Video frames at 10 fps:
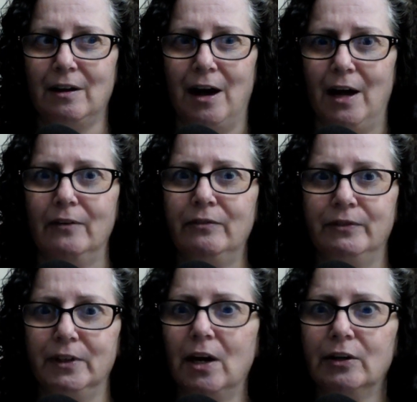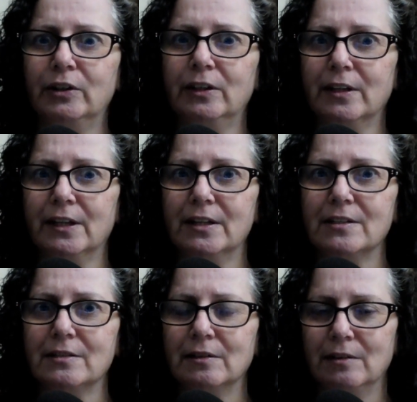I've not heard of
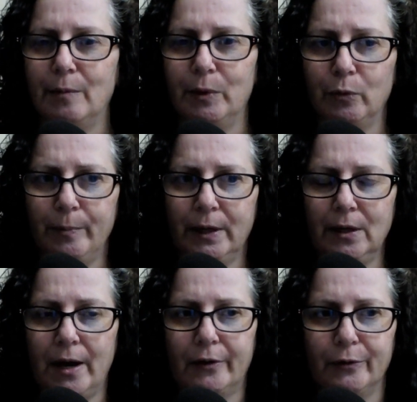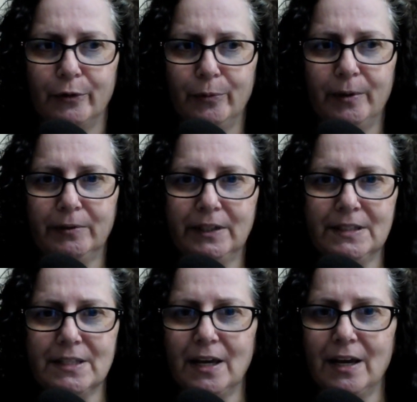this. I'm a woman. I don't know about
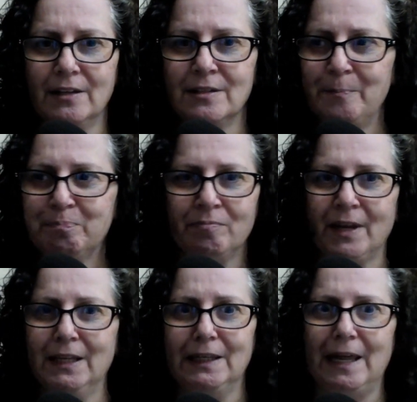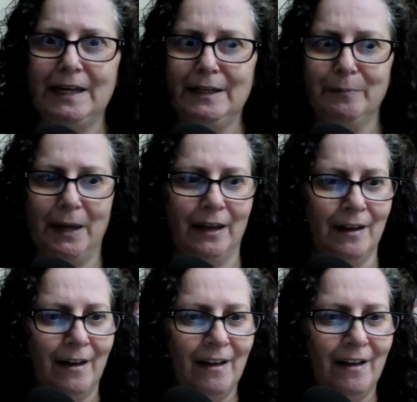these things. Enlighten me.